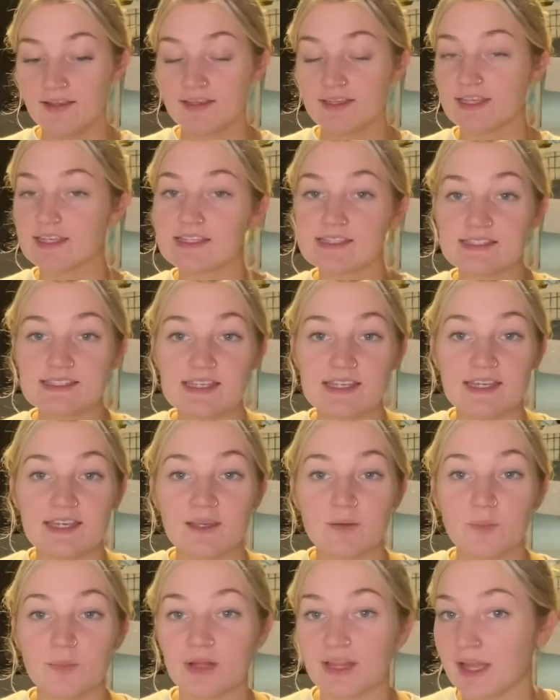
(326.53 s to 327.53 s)
easy
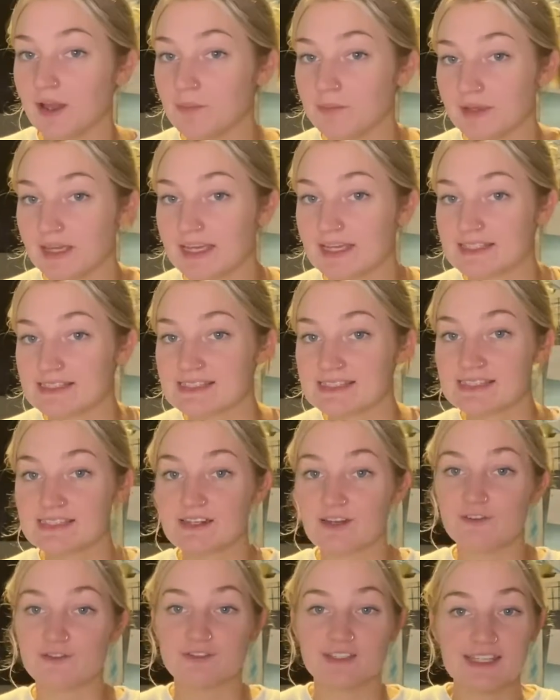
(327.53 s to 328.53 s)
plant-based
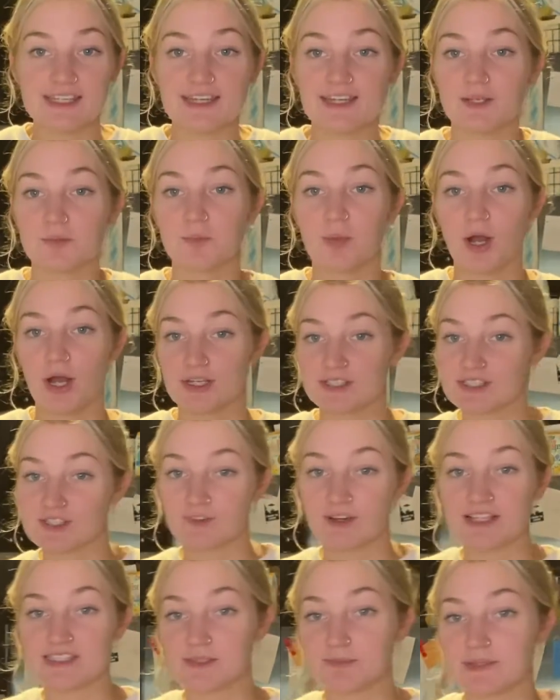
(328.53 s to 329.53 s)
vegan pasta
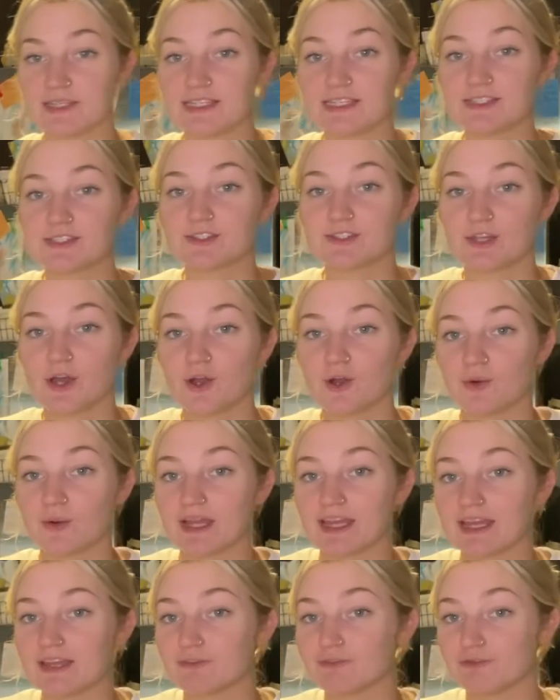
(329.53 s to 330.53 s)
recipes. So
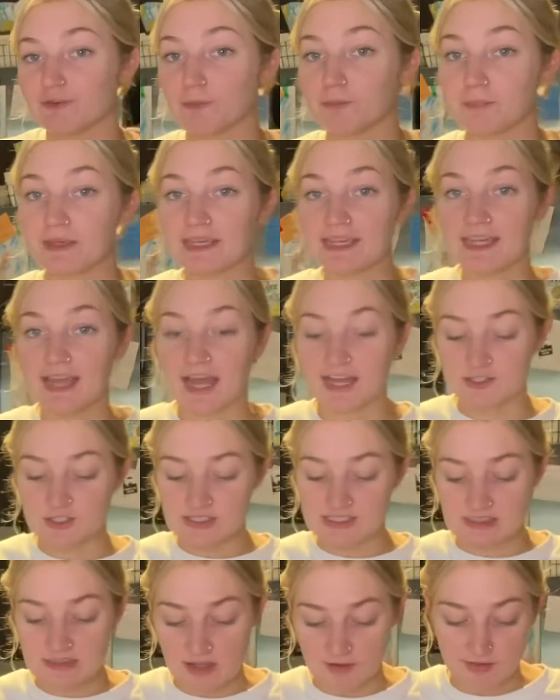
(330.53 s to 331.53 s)
for me, I
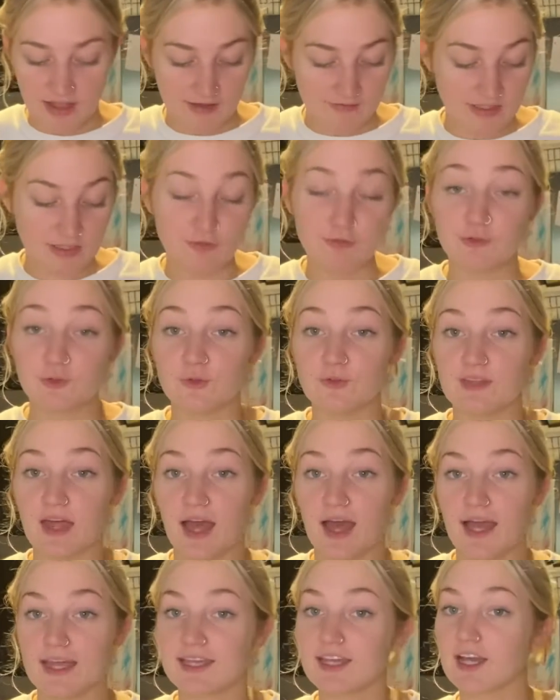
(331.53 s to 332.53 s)
just love having food that
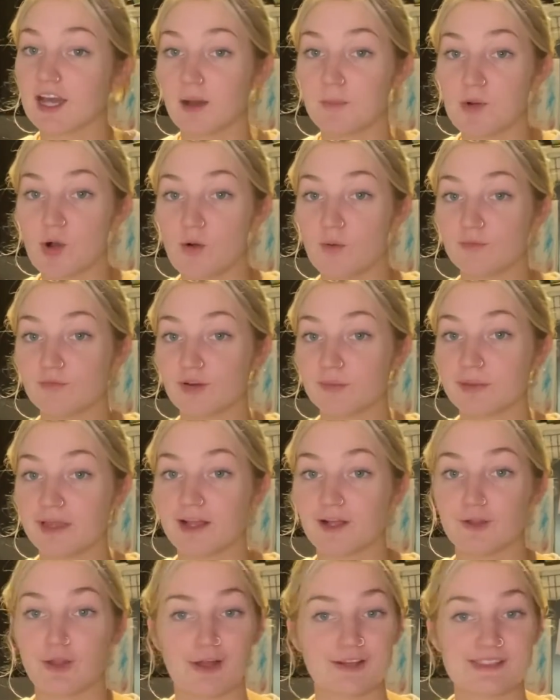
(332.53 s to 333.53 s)
I can come home from like
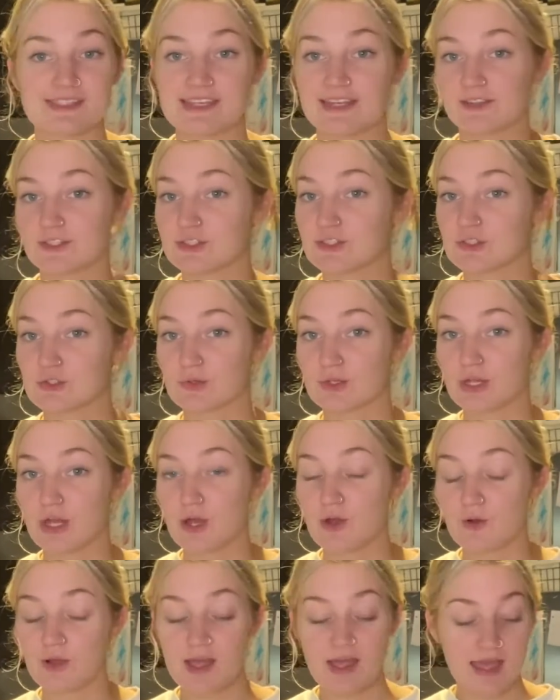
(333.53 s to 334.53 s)
a long day at the
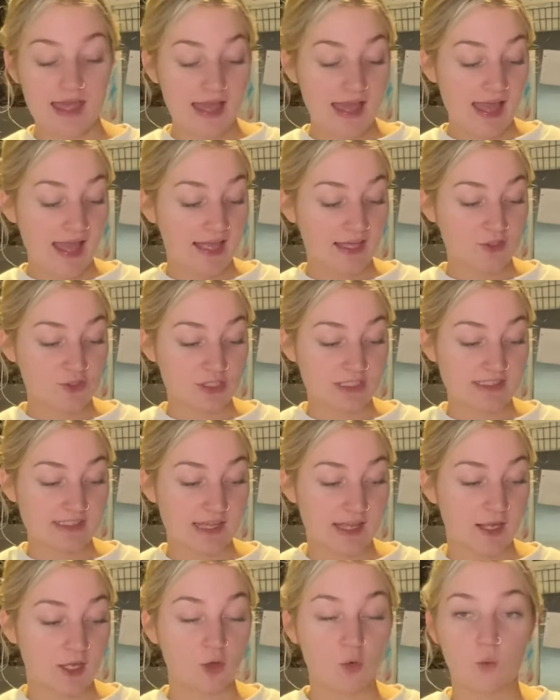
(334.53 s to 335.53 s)
studio and just
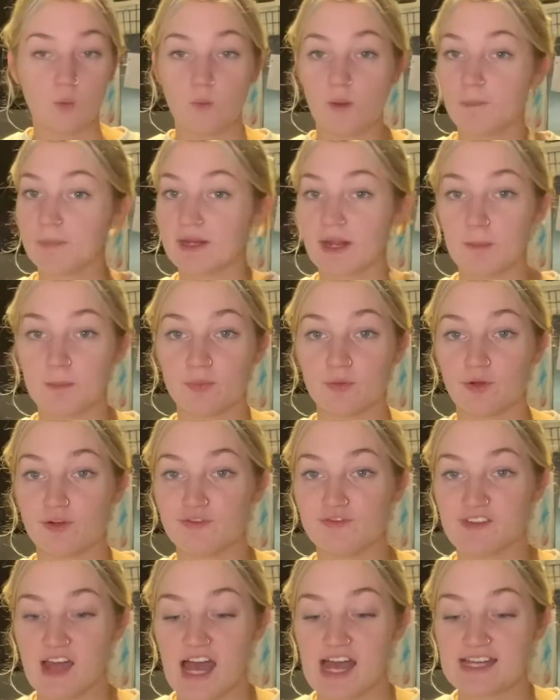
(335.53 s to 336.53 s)
like whip it up real
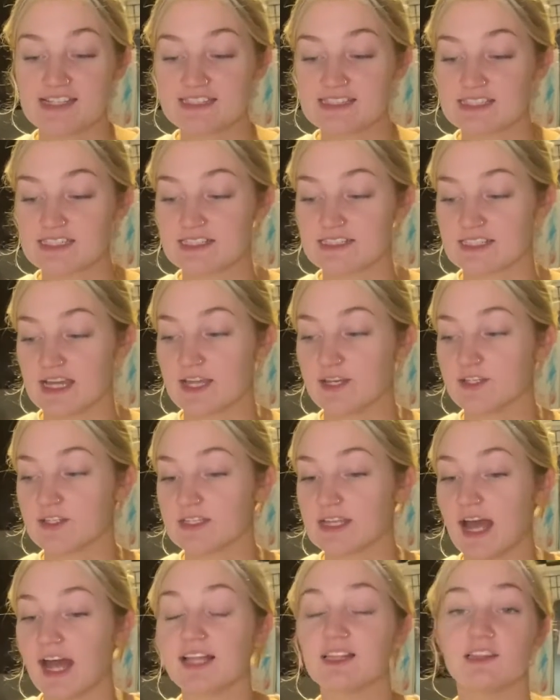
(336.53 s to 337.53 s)
fast, because
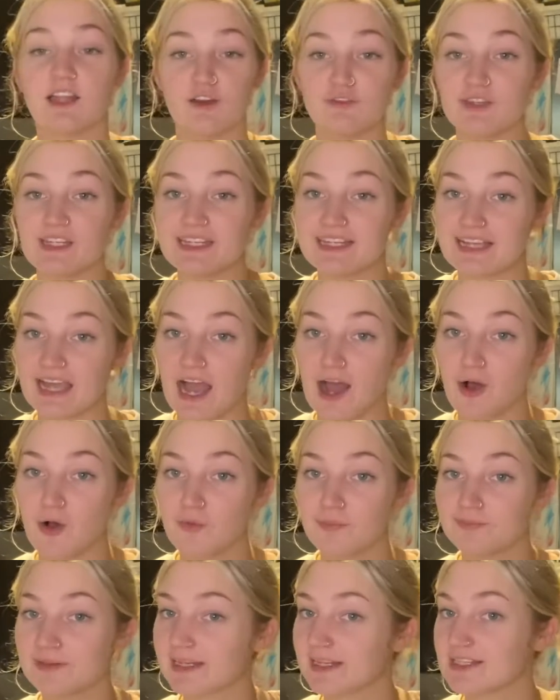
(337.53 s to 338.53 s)
I love eating
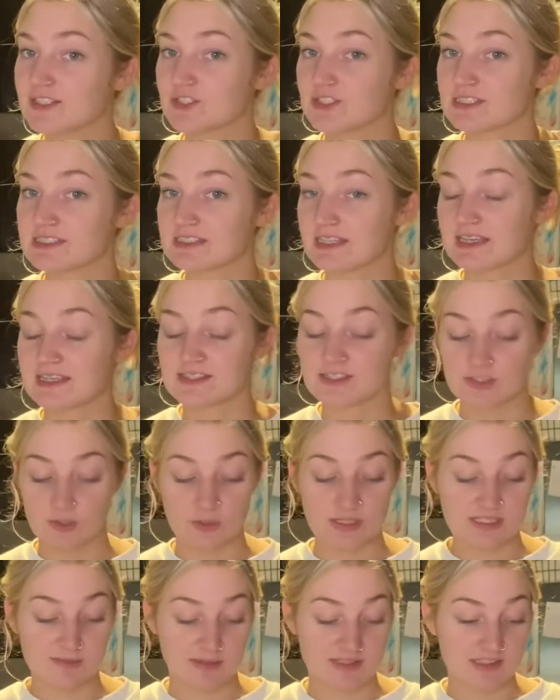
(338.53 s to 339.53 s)
out, but it's just, it's so
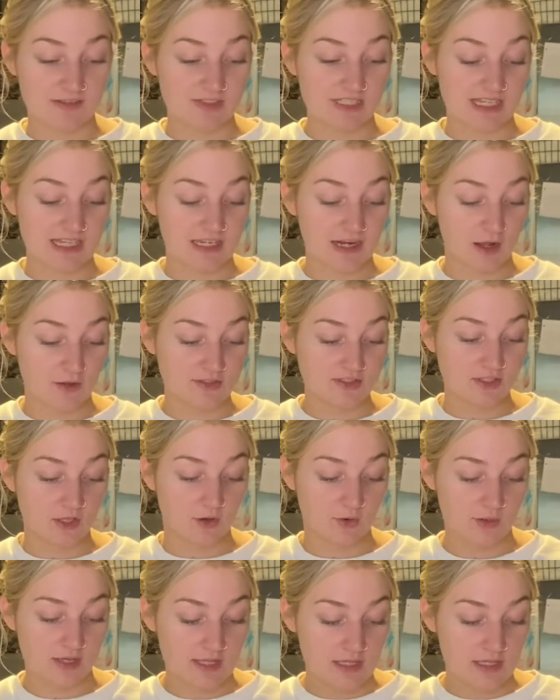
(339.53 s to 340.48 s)
expensive to eat out. So